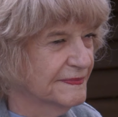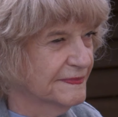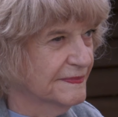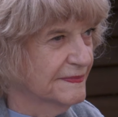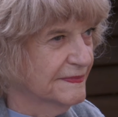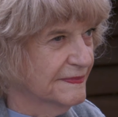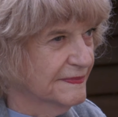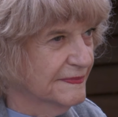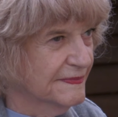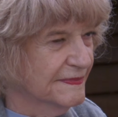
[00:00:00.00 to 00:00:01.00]

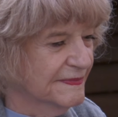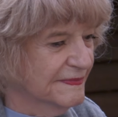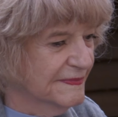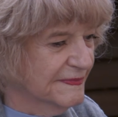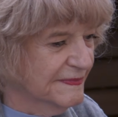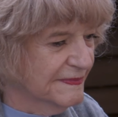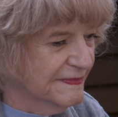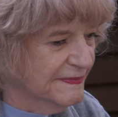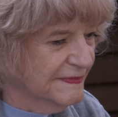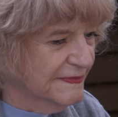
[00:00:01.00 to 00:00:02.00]

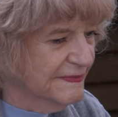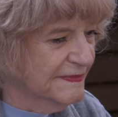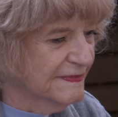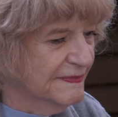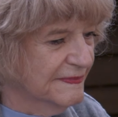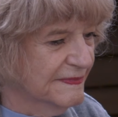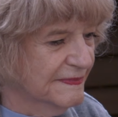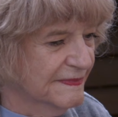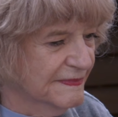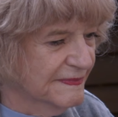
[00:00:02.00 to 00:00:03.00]

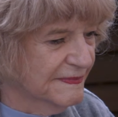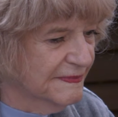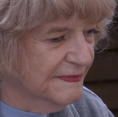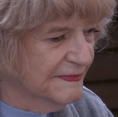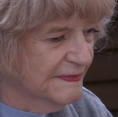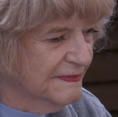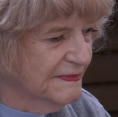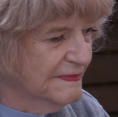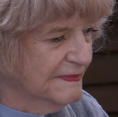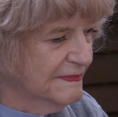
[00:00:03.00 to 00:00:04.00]

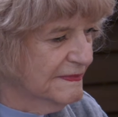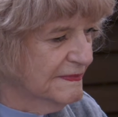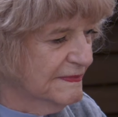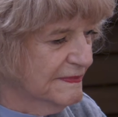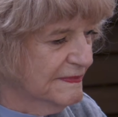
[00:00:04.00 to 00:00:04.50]
The person shown says nothing.